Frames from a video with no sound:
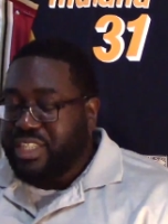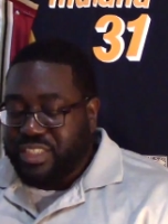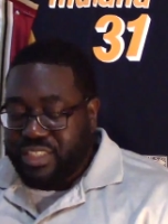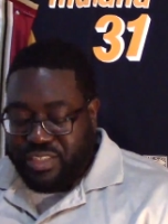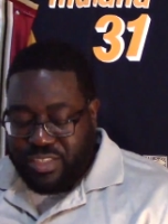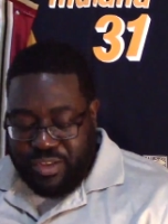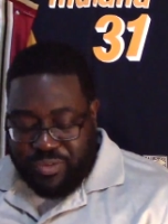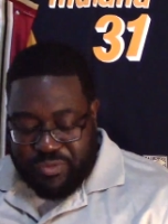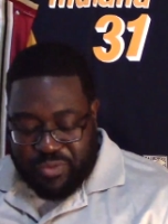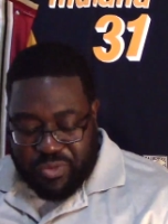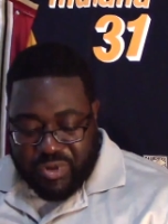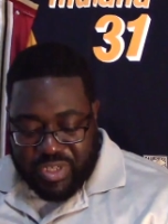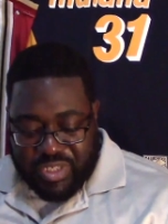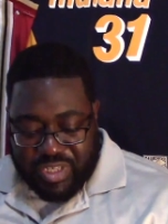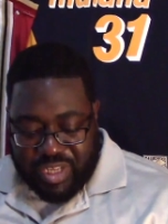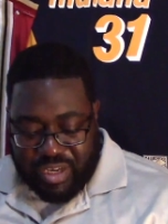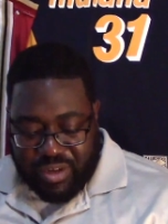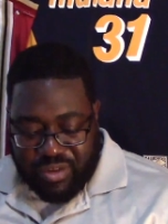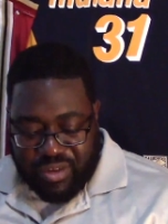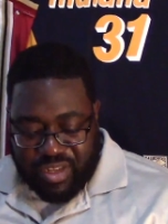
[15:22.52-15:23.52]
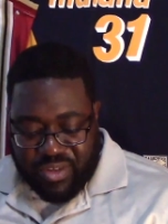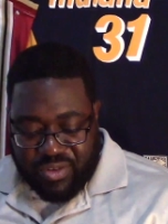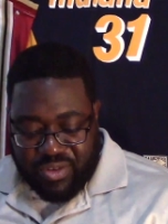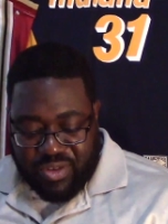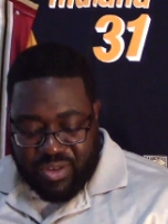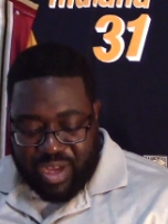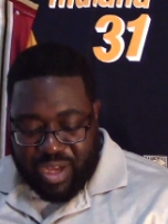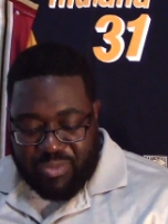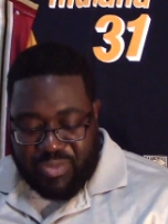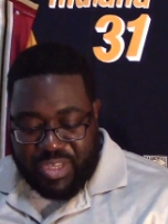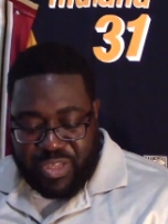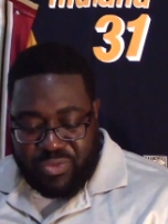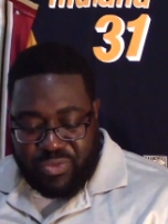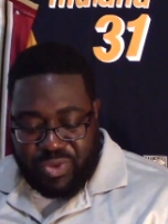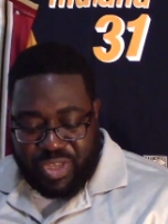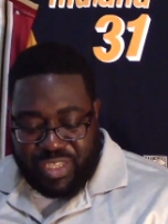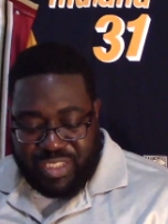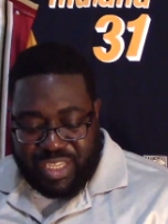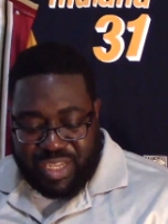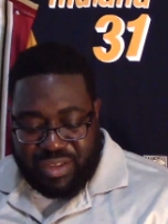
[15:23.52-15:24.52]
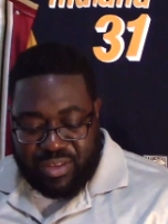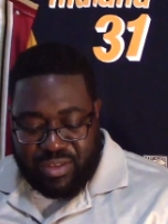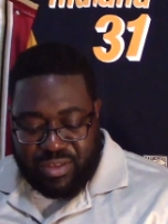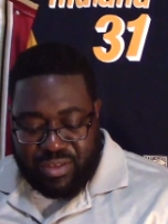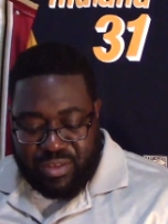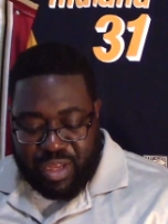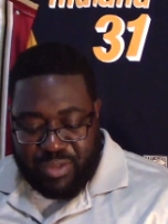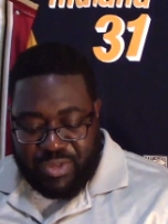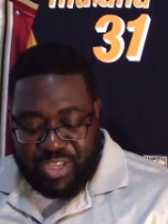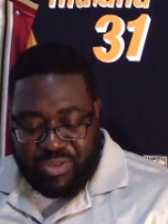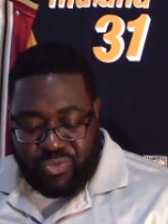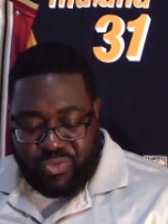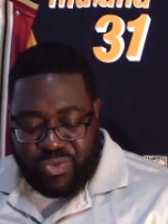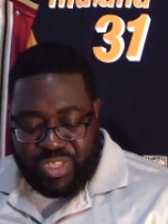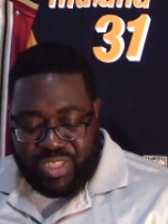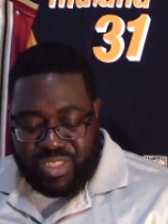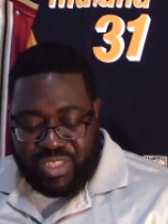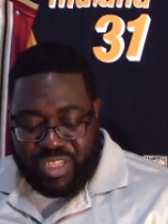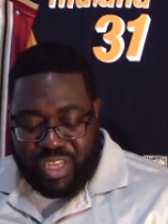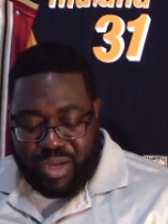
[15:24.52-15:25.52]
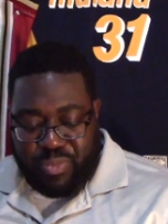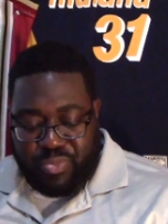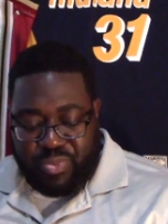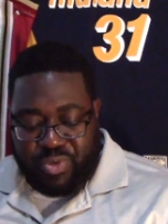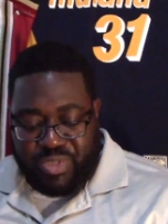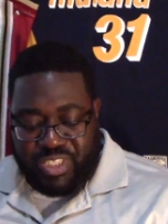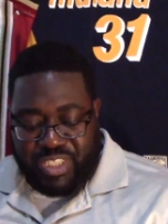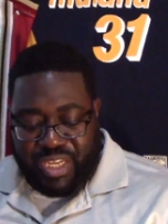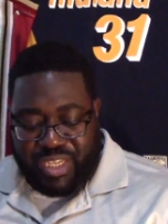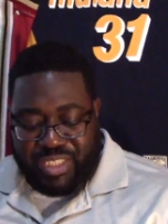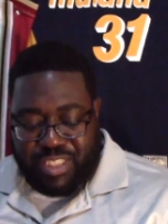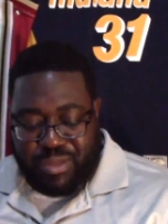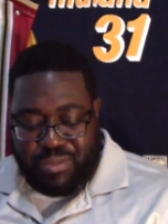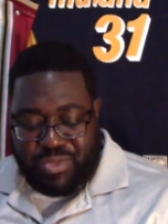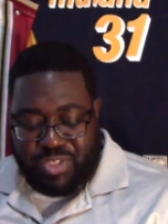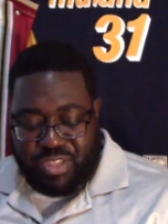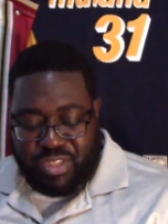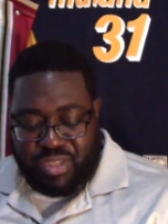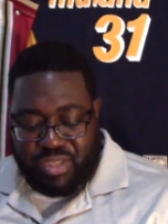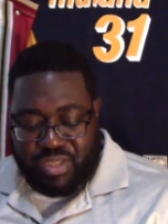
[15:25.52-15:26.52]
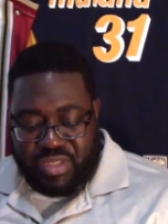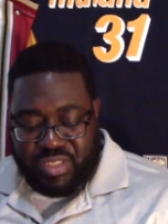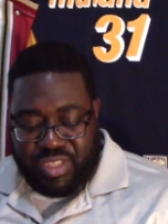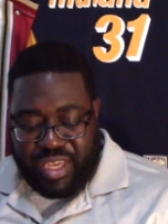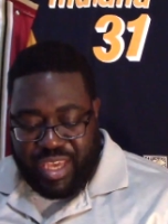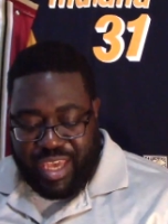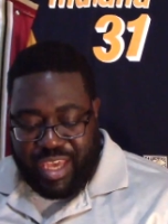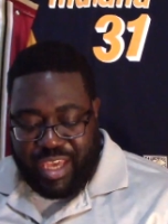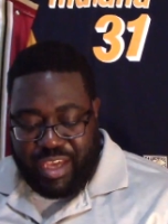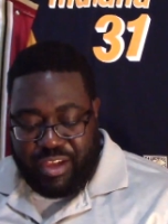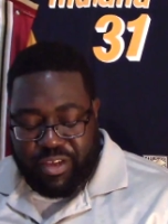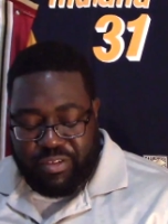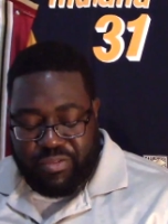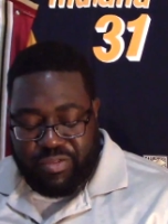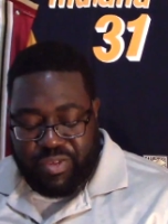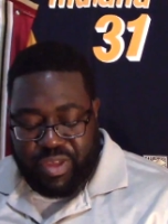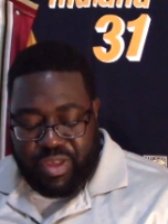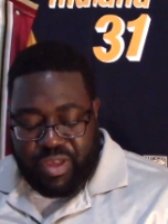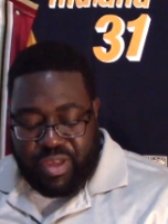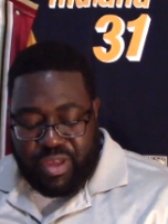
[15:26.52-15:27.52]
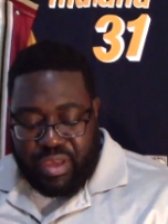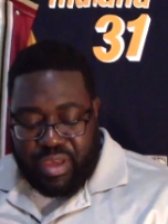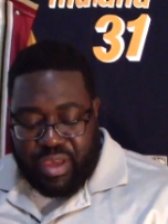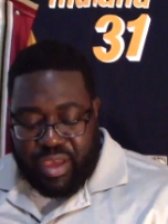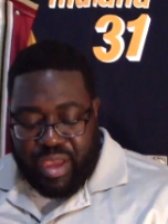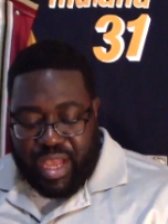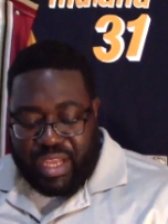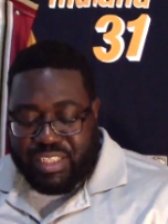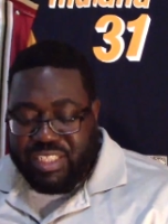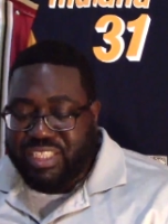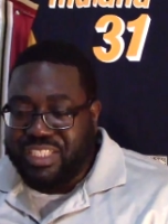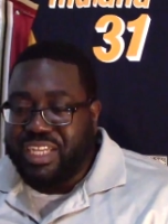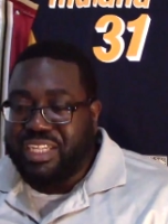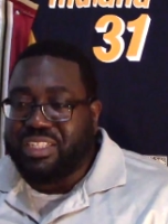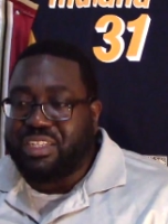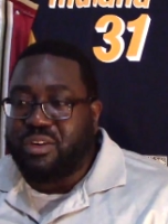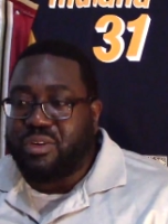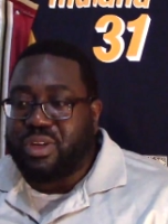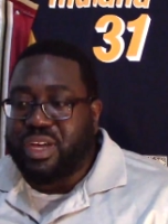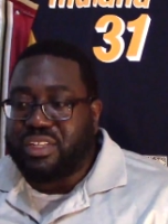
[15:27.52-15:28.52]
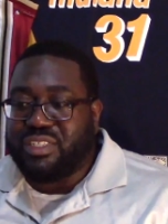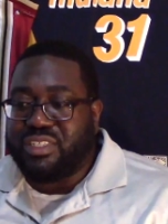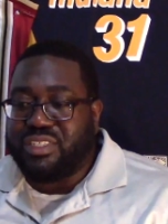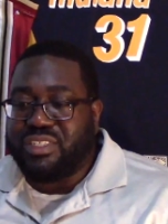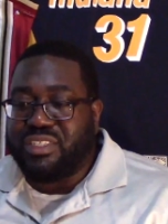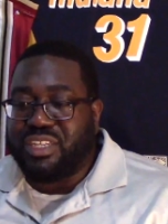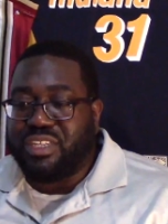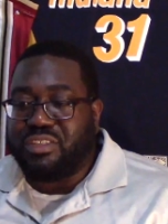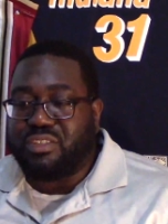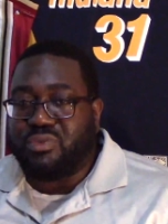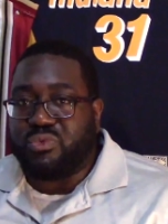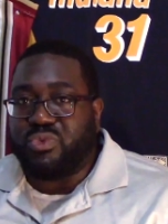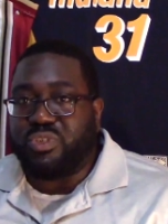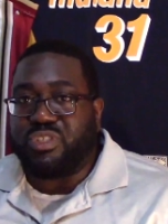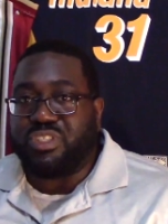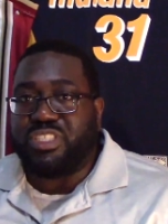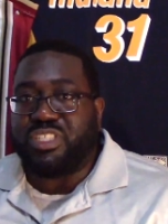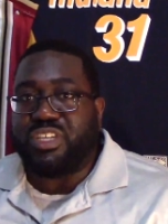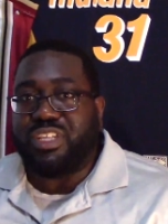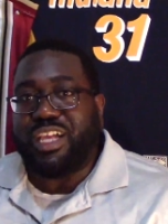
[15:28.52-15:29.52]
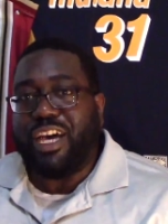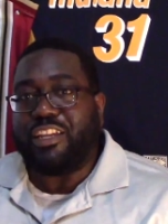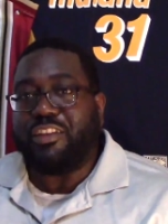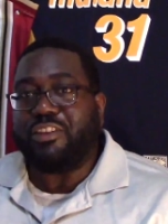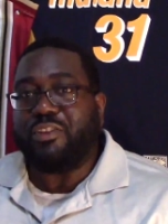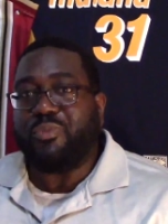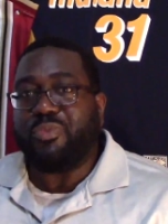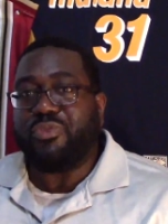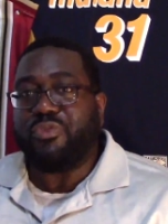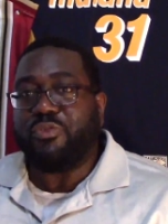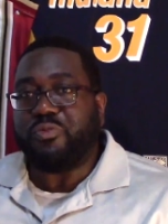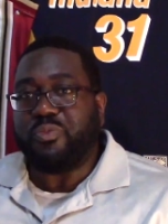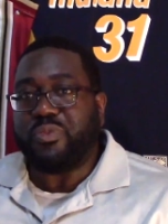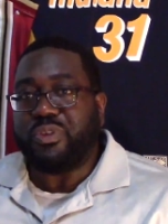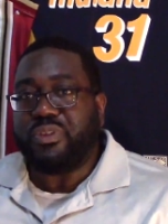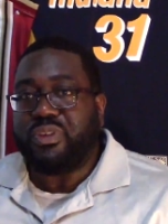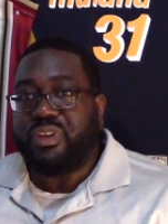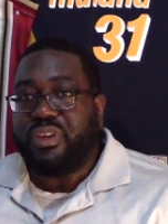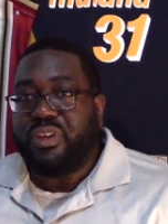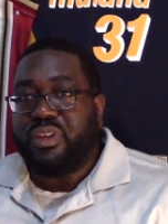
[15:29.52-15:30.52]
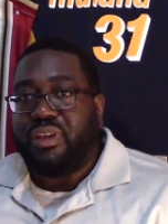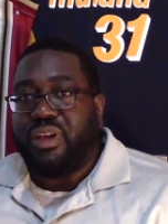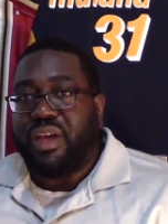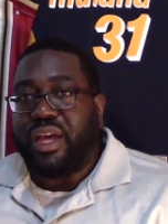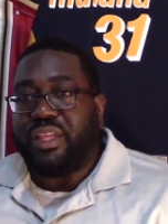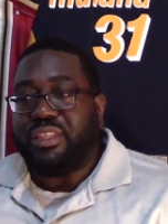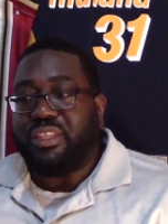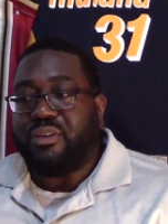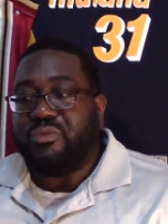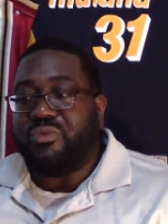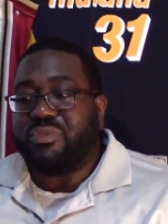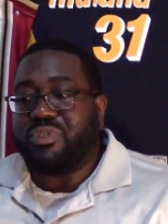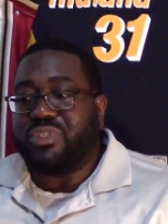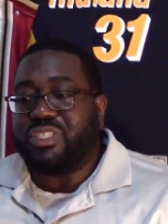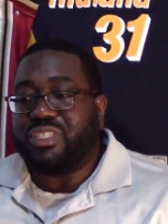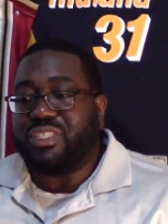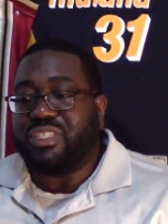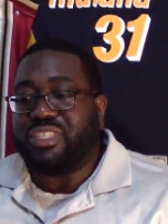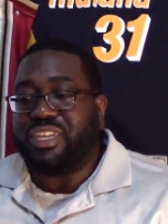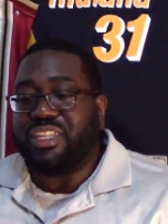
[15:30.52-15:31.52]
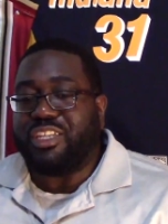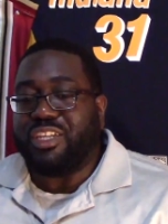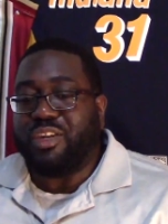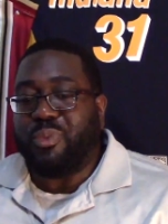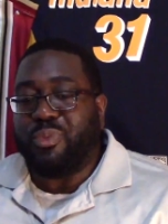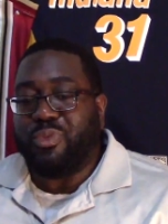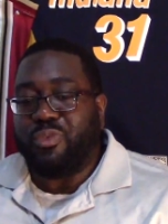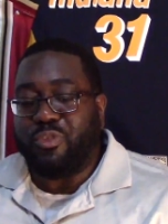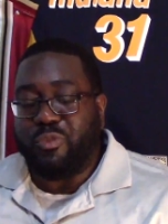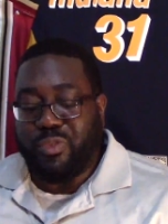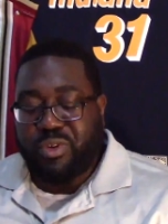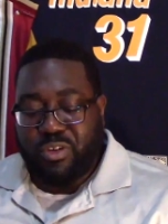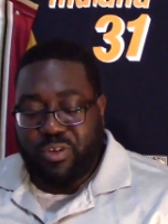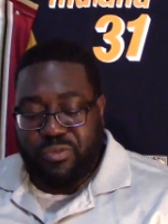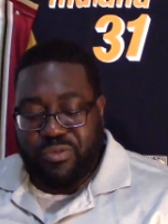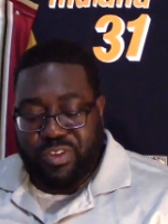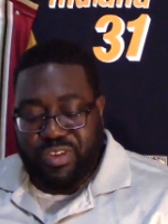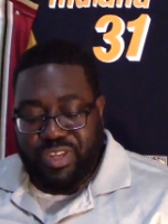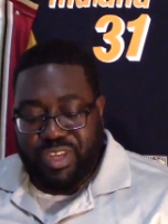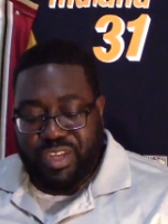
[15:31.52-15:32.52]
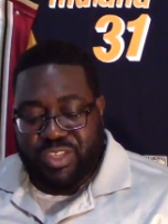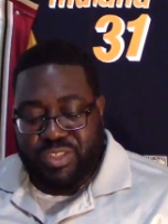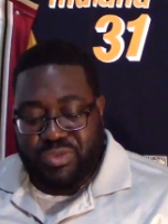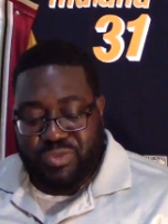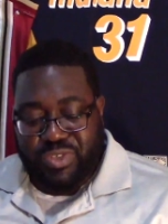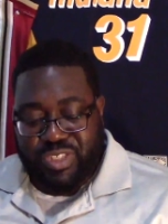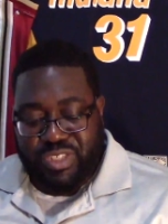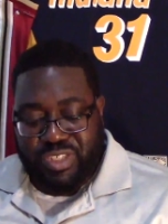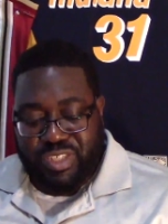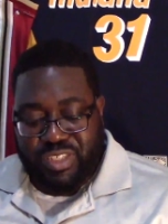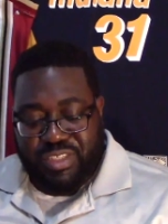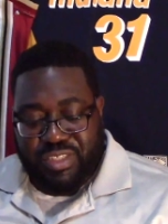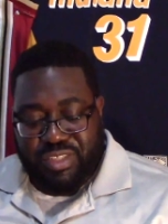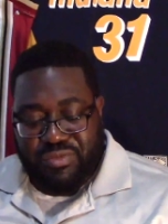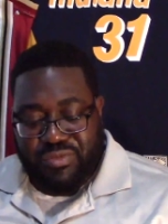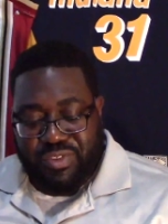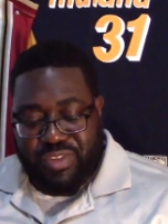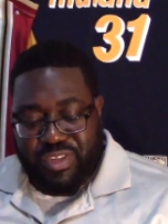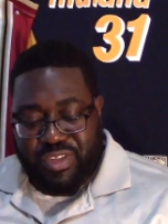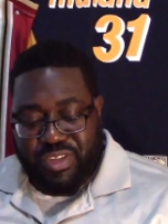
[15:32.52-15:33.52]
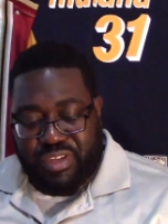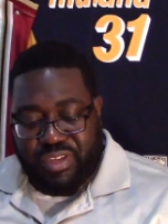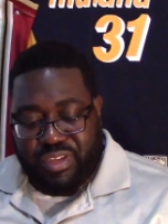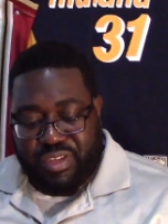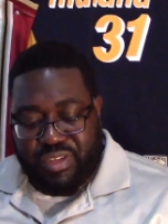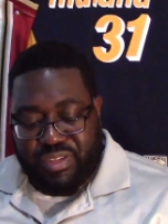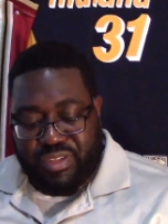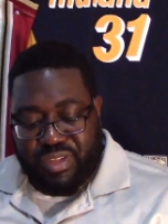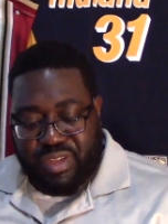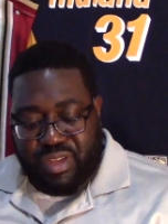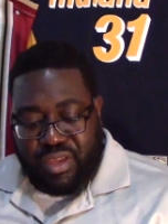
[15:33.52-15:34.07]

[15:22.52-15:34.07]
a tough question. I don't know how many wins I project them to have. I just think you will see a lot of improvement. I think we'll see steady improvement over the next 3 seasons for the Kings.